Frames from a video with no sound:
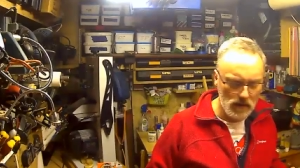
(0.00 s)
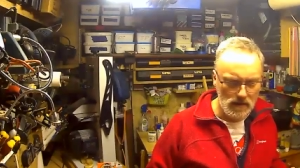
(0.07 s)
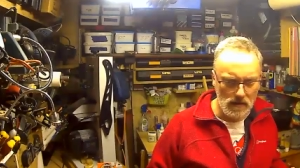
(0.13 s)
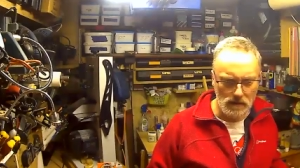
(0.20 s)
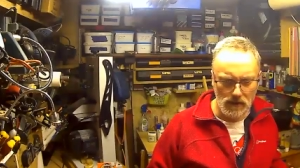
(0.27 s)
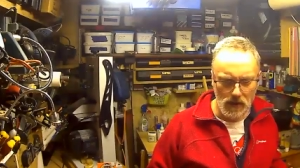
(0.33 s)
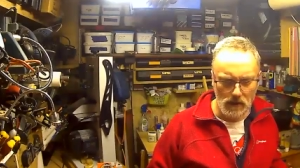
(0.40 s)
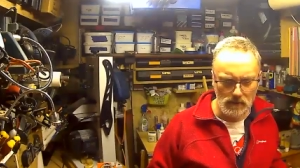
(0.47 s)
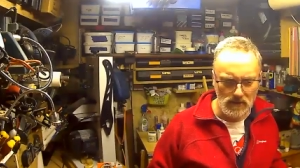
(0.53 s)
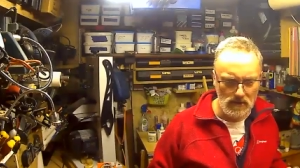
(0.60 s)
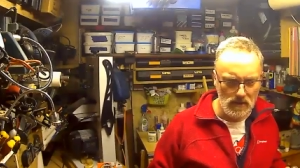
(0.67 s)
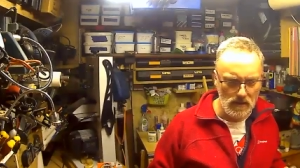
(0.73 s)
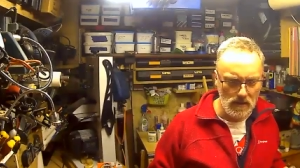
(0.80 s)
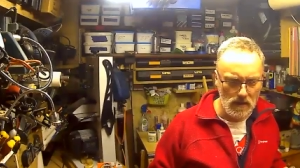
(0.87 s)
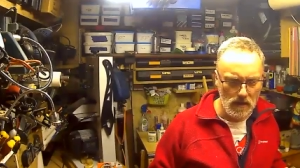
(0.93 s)
Sometimes
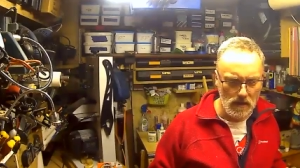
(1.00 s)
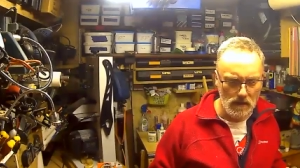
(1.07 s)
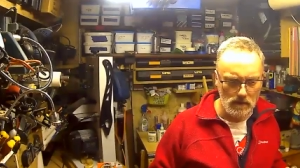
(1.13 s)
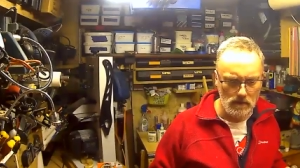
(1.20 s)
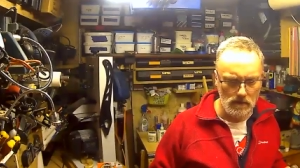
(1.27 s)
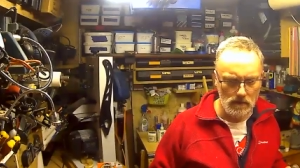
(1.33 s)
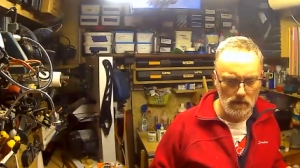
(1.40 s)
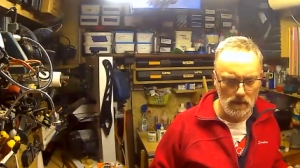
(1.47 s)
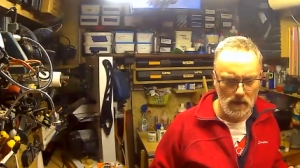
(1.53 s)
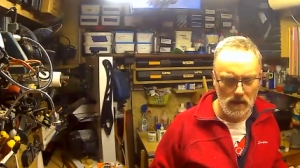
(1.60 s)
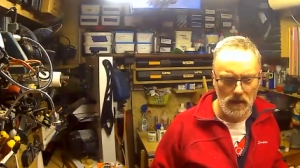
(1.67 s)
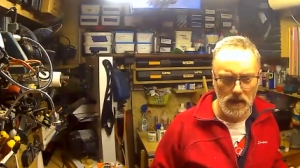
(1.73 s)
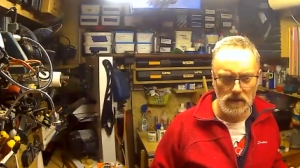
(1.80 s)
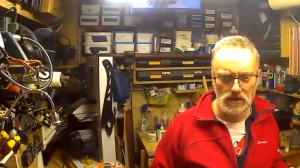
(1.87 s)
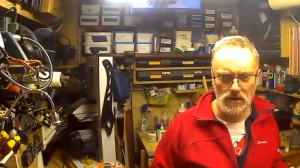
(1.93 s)
the
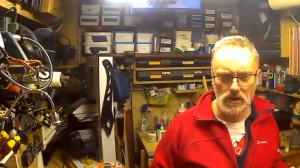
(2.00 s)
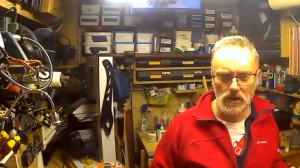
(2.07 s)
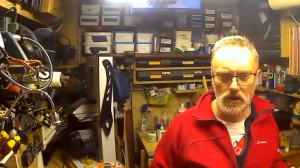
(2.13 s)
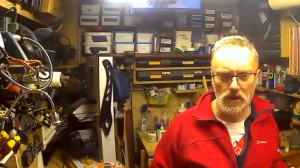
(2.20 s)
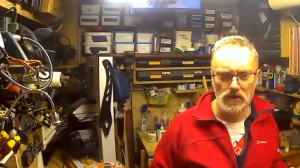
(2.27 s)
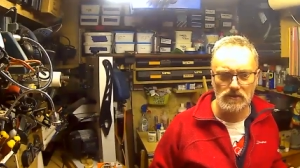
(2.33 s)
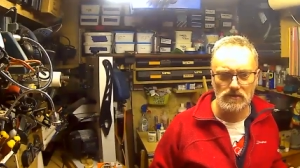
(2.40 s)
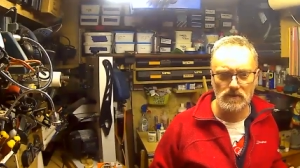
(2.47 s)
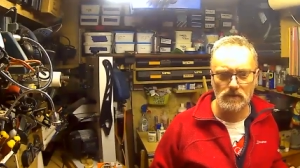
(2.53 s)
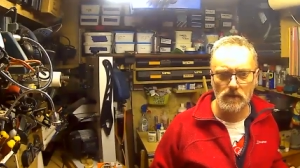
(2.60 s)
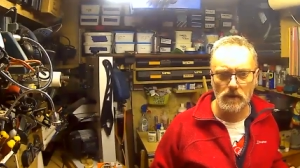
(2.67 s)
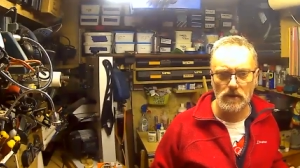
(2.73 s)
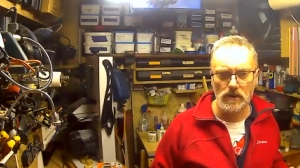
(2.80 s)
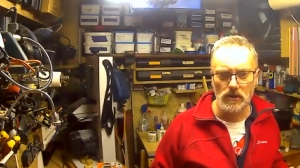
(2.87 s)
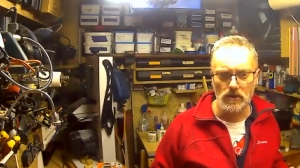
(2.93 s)
connection in here is
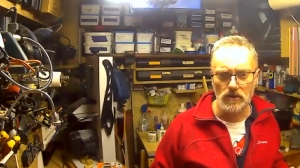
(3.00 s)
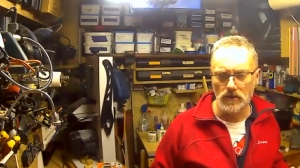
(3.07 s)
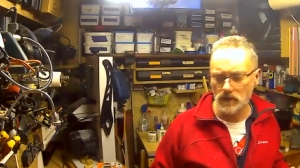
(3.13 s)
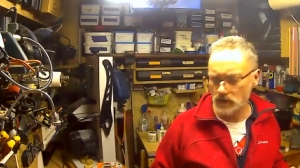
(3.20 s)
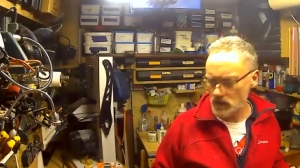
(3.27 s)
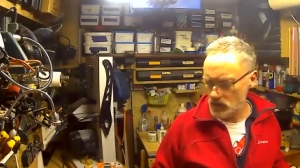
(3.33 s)
very good.